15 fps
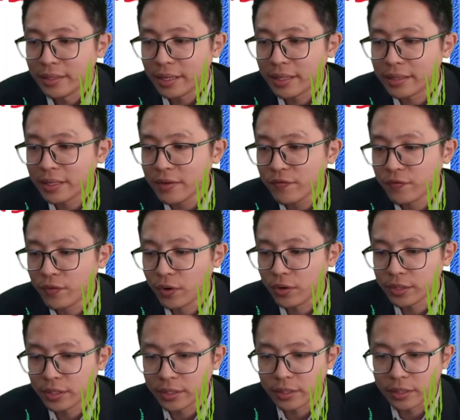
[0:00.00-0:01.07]
And then for
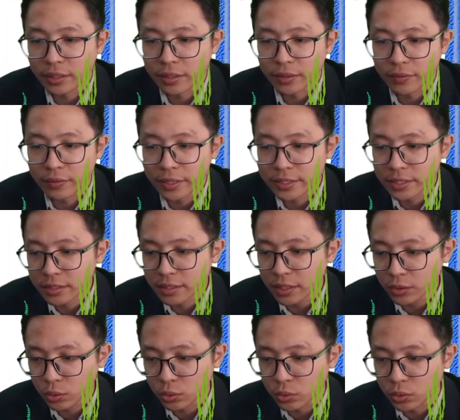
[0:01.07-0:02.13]
the
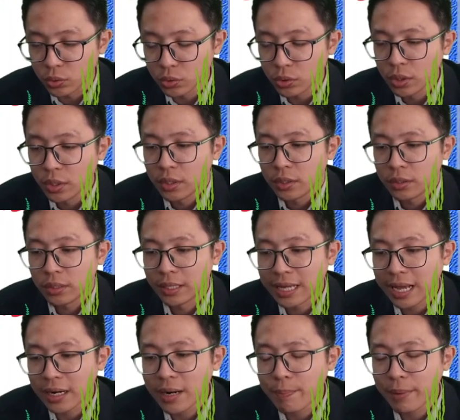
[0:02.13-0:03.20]
resistor 2, the
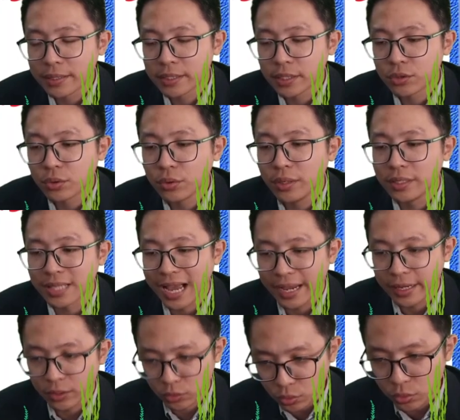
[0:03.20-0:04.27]
current passing through is
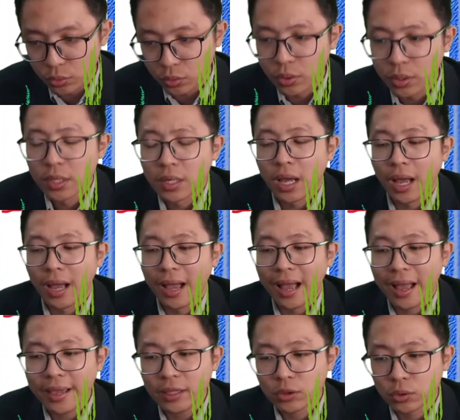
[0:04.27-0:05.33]
I2.
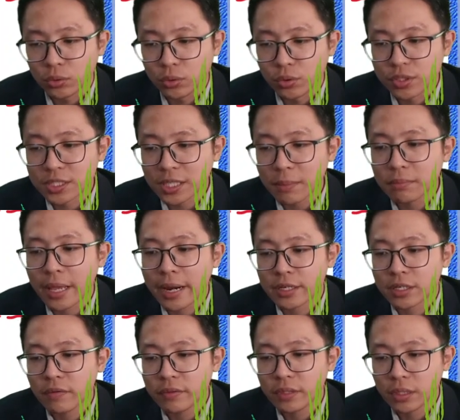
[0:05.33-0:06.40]
I2 same
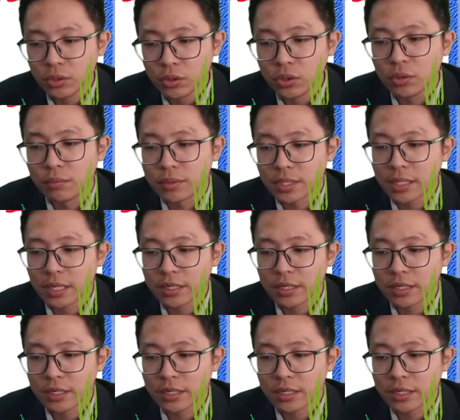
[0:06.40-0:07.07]
direction with the loop.